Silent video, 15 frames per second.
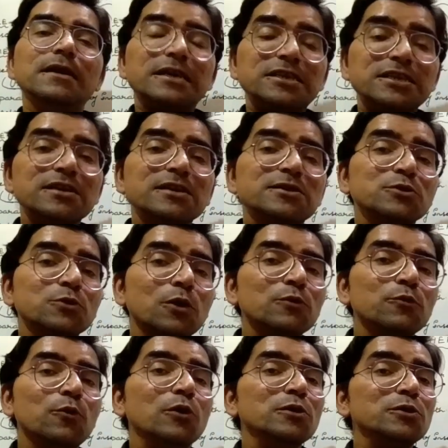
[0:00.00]
She does
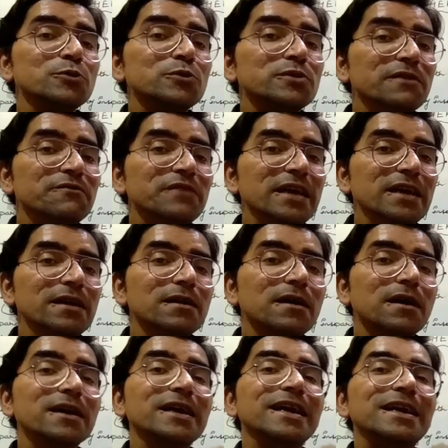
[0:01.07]
not want to reveal
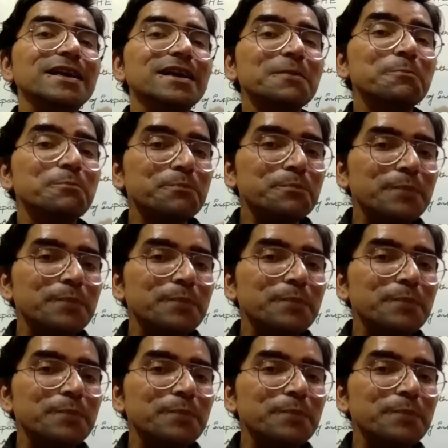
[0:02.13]
her inner